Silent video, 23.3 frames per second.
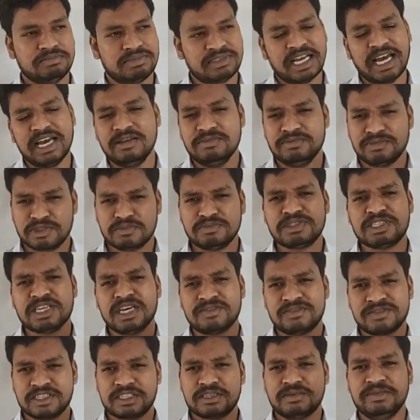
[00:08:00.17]
times,
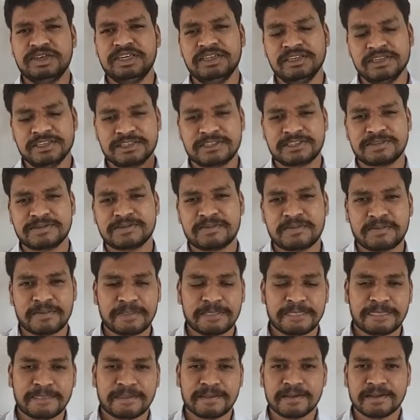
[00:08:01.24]
after some years.
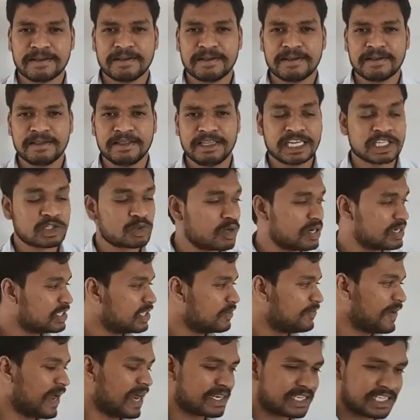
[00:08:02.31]
That's what the
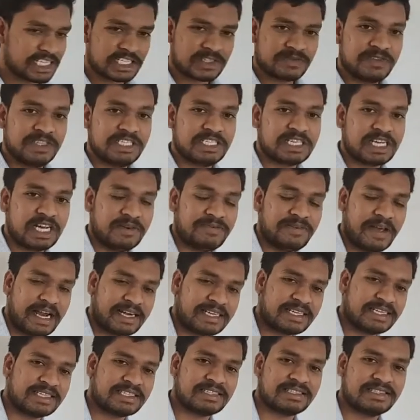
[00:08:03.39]
factors, physical
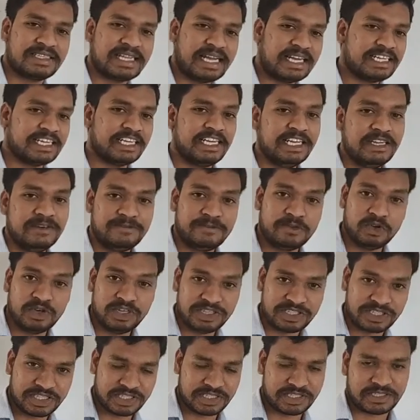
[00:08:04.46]
factors that
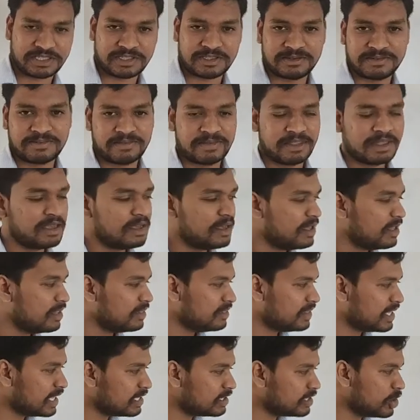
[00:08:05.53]
influences.
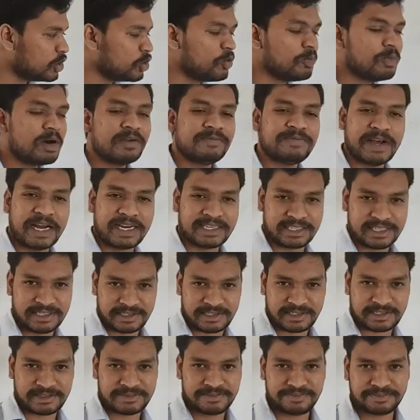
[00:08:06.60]
Then the human
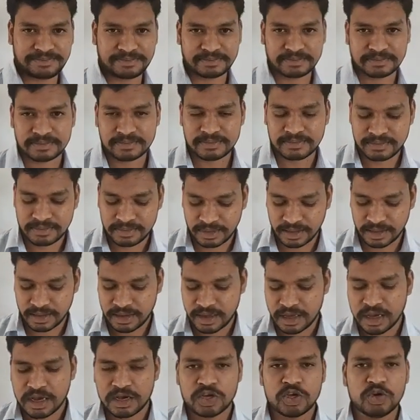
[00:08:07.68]
factors.
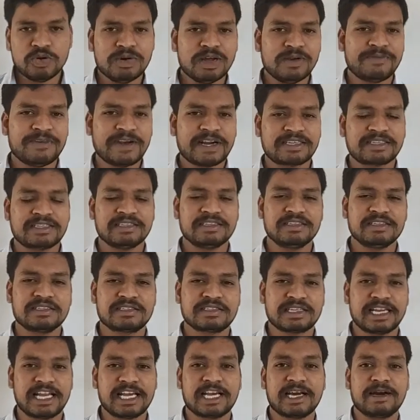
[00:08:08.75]
Human
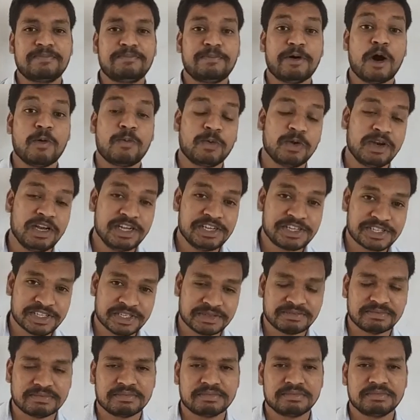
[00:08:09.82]
factors like a population,